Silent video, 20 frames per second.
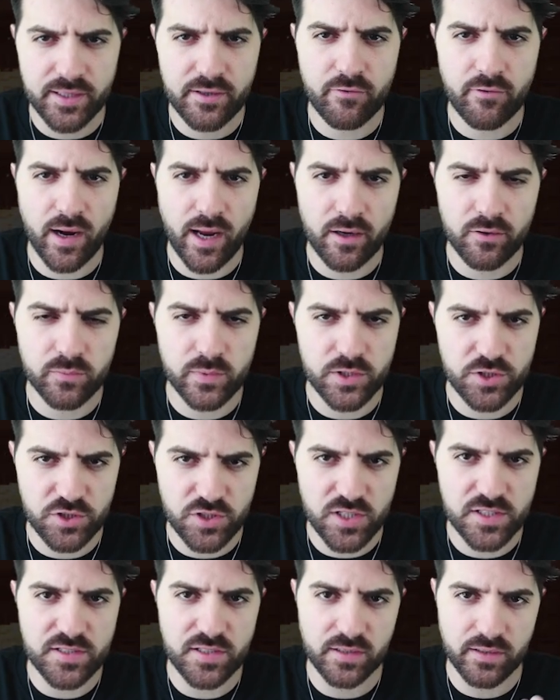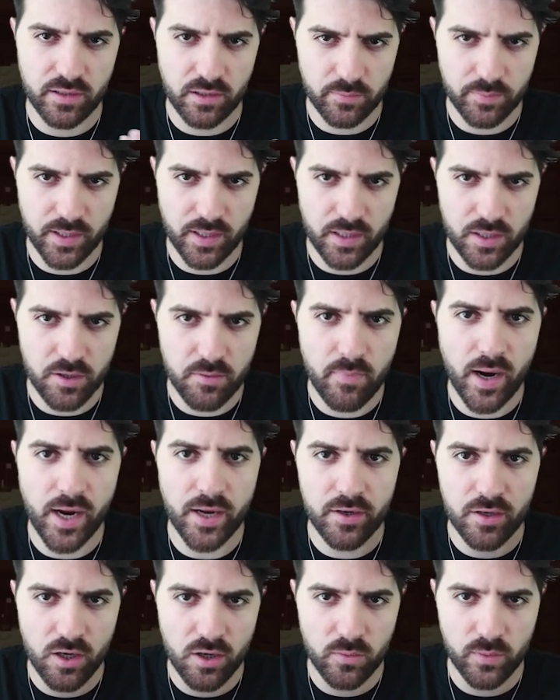around with sheets a little bit, you might
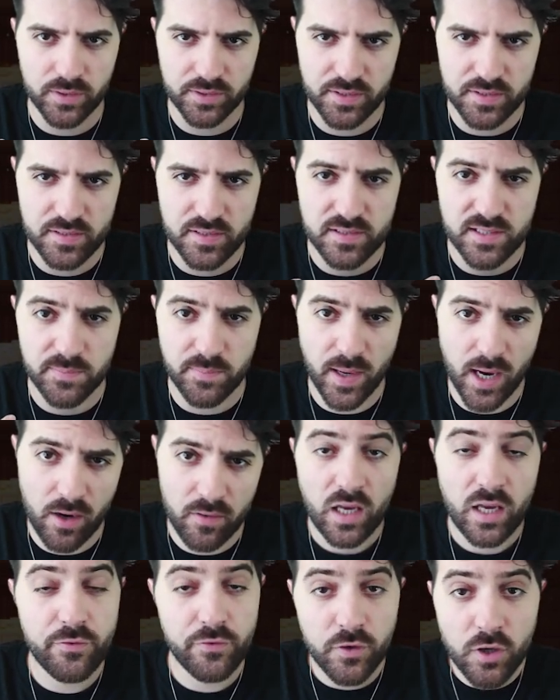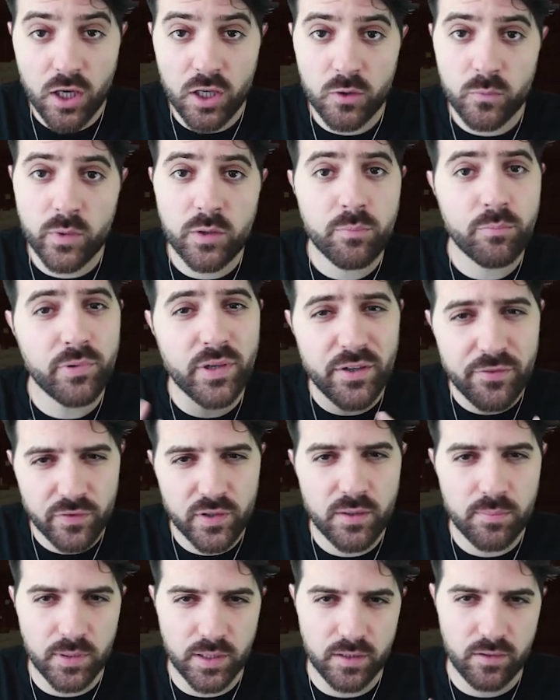know what this is about. If not, we'll
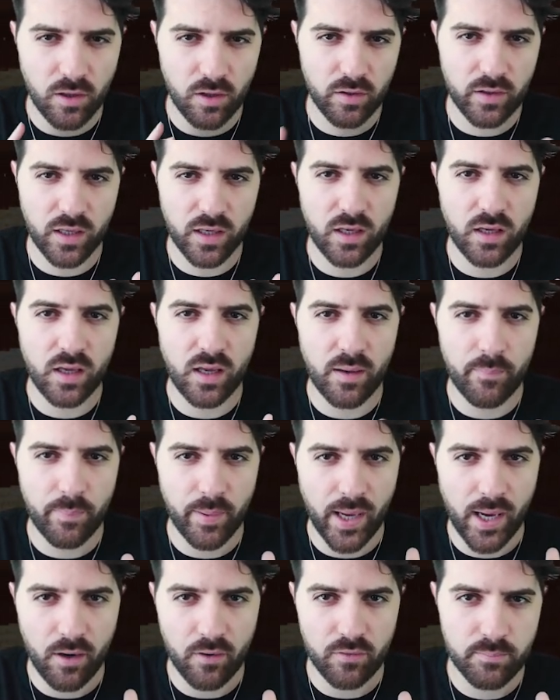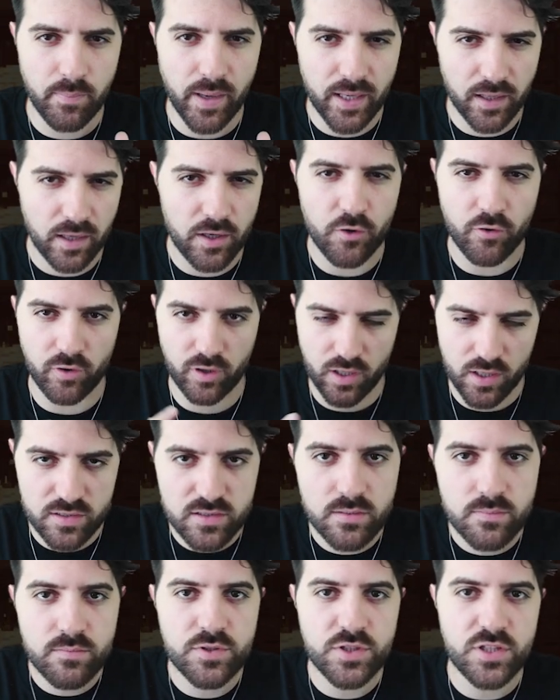briefly be talking about making your
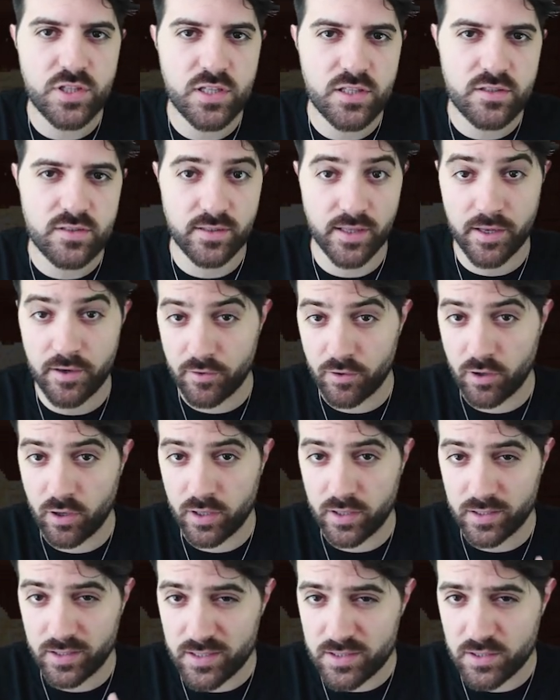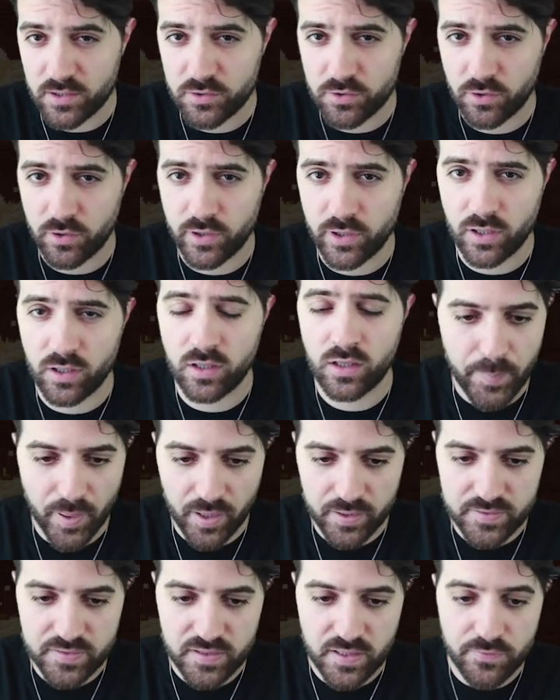custom sheets later on in this tutorial,
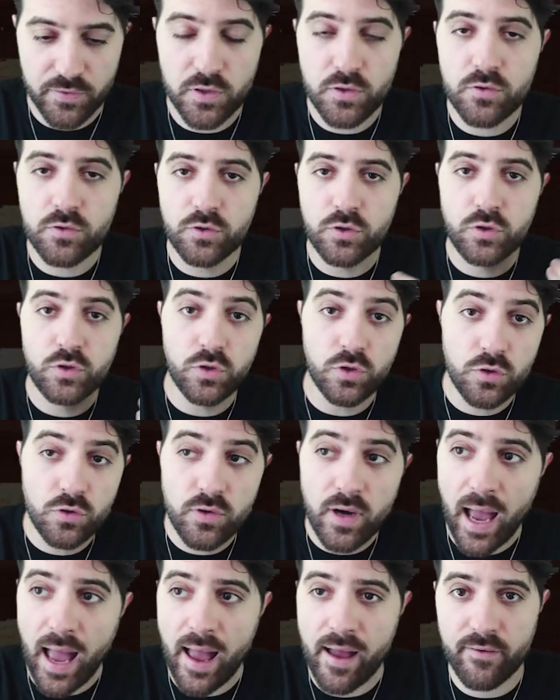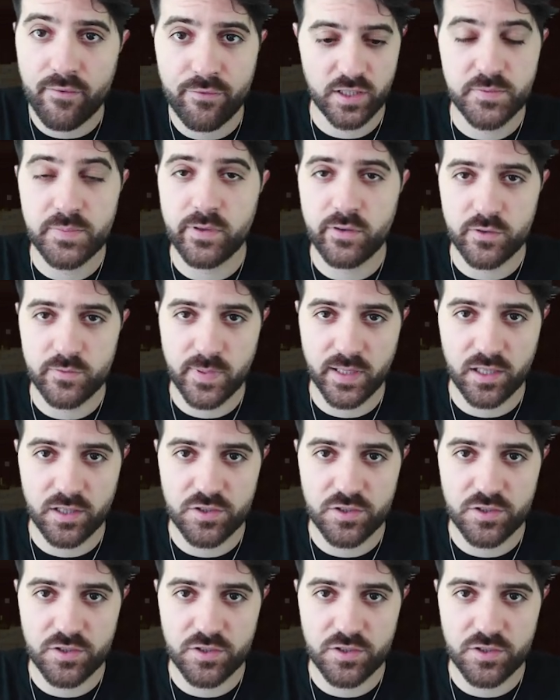but if you do have experience making